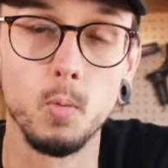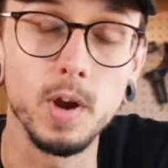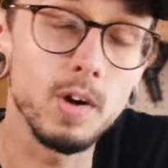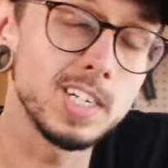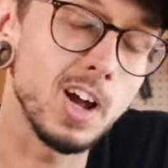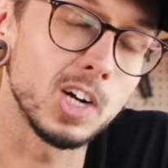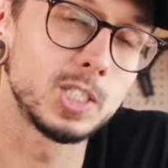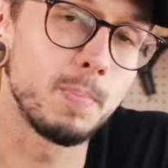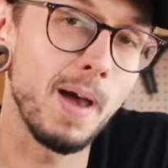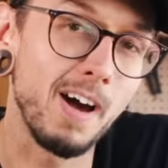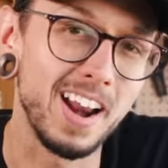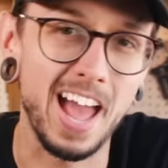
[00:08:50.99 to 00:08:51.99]
We already talked
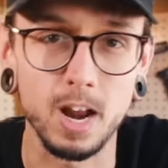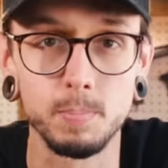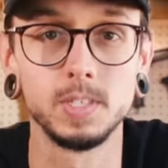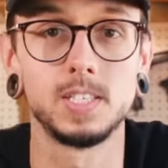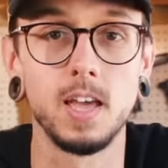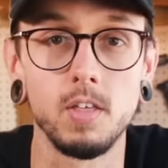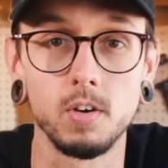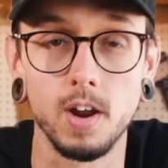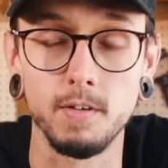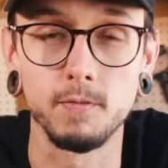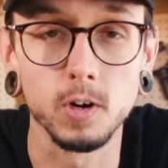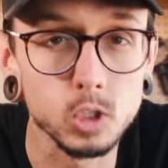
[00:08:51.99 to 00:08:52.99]
about how to put together
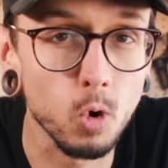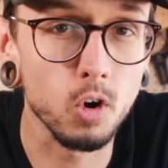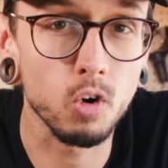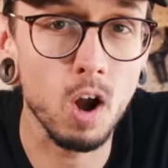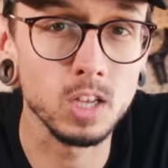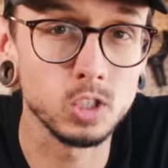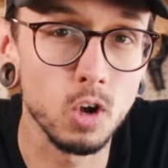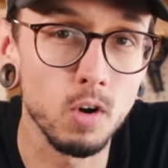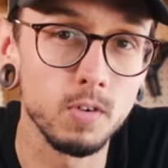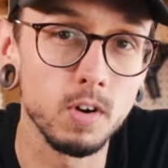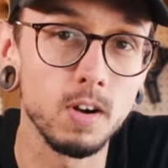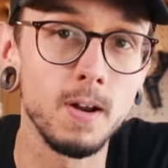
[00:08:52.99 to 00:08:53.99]
a first order
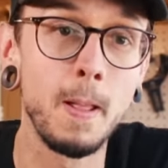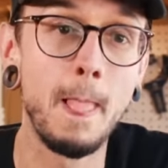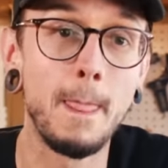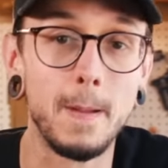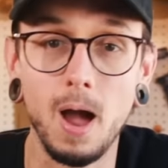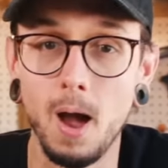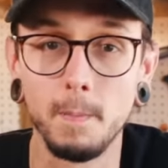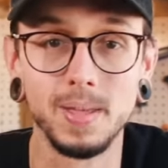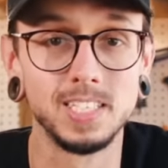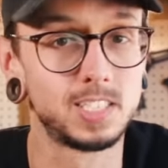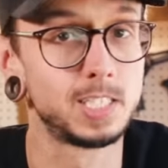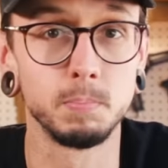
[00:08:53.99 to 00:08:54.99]
crossover.
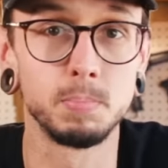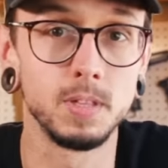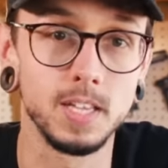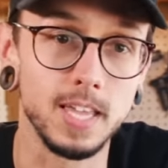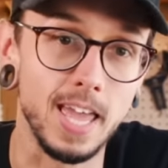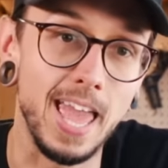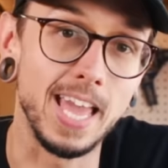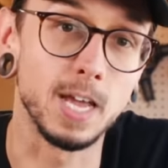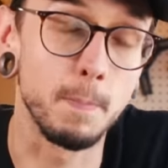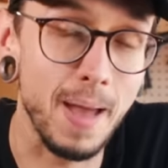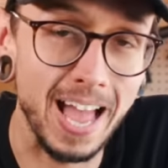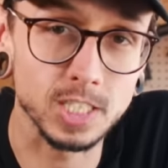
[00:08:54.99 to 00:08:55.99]
It's simply a
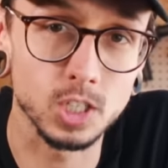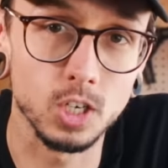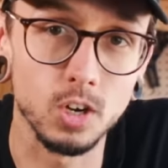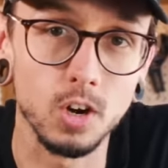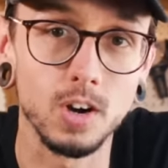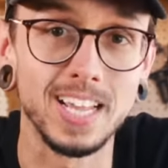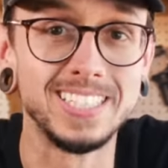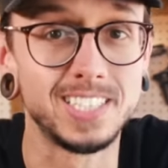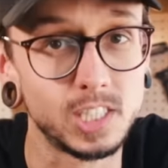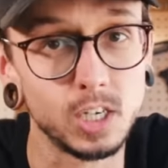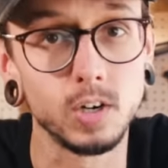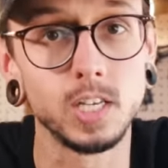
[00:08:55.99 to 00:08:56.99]
capacitor in
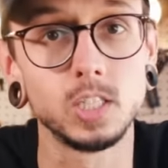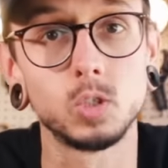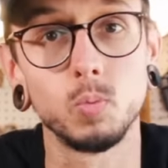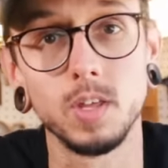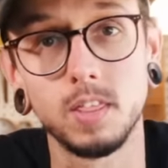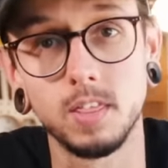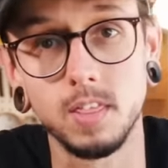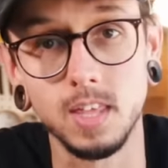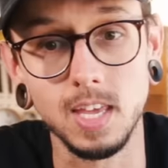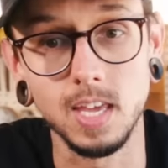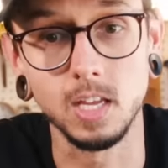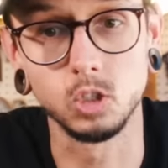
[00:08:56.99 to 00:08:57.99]
series with
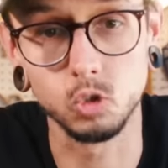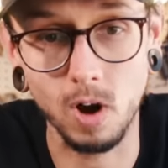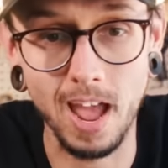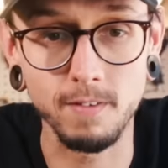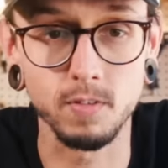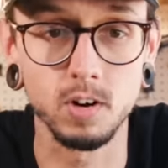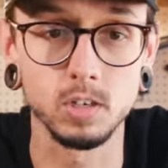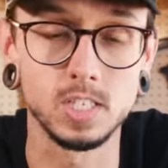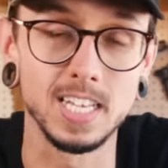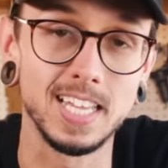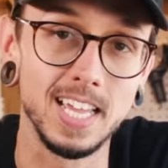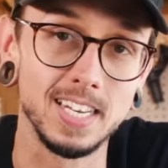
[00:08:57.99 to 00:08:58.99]
the driver
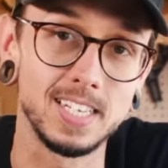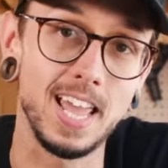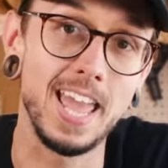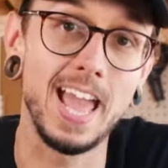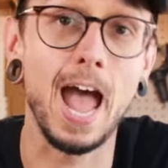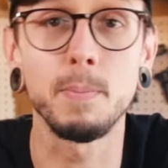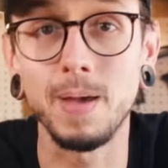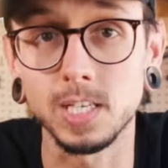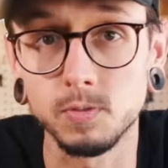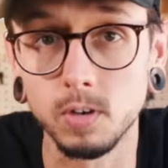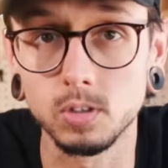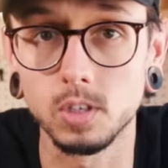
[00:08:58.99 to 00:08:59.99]
to get a high-pass
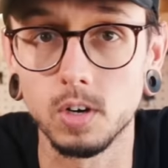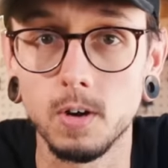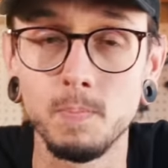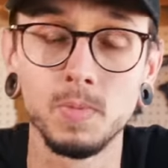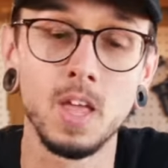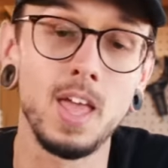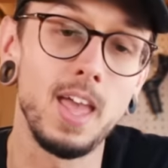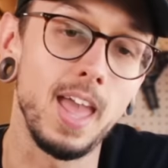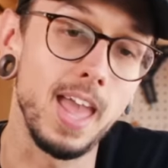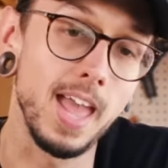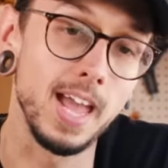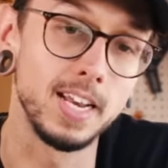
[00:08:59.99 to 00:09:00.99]
filter,
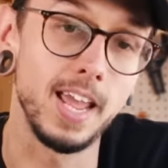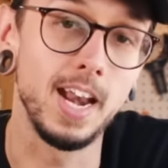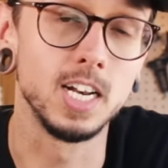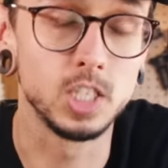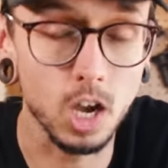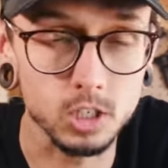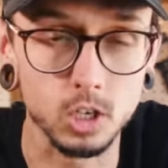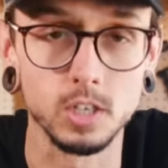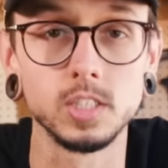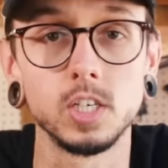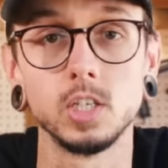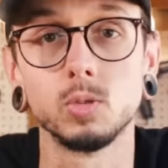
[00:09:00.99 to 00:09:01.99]
and an inductor
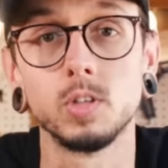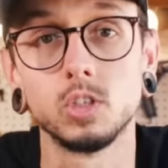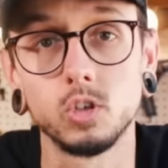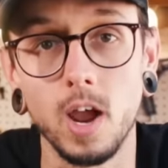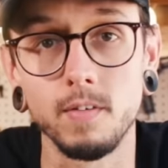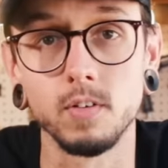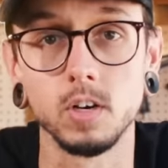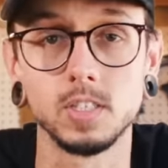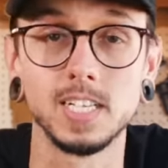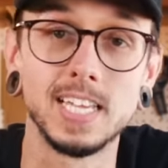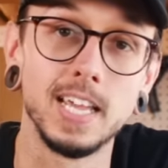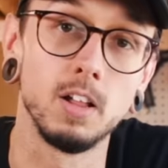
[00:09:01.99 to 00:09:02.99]
in series with a driver
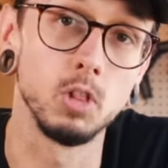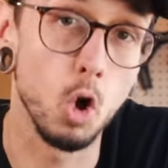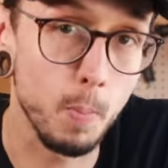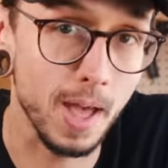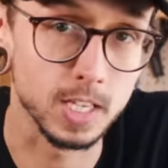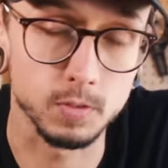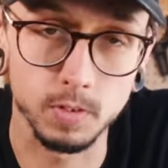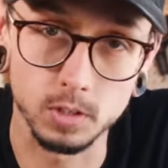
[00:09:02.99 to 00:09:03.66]
to get a low-pass